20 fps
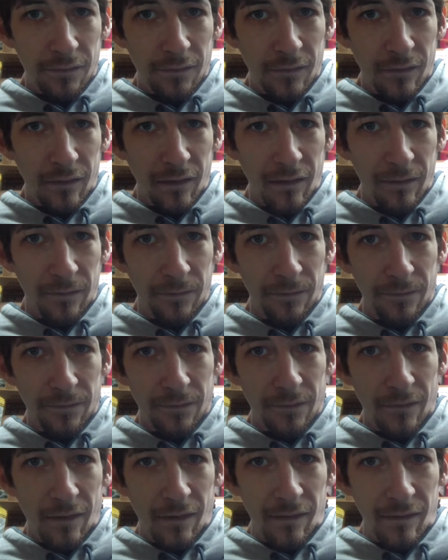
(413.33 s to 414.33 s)
See,
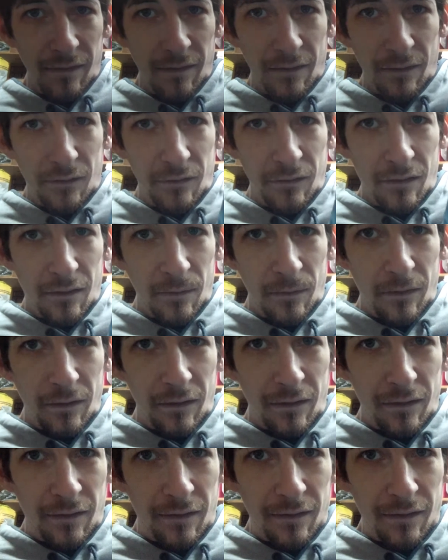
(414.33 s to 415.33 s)
that seals up good.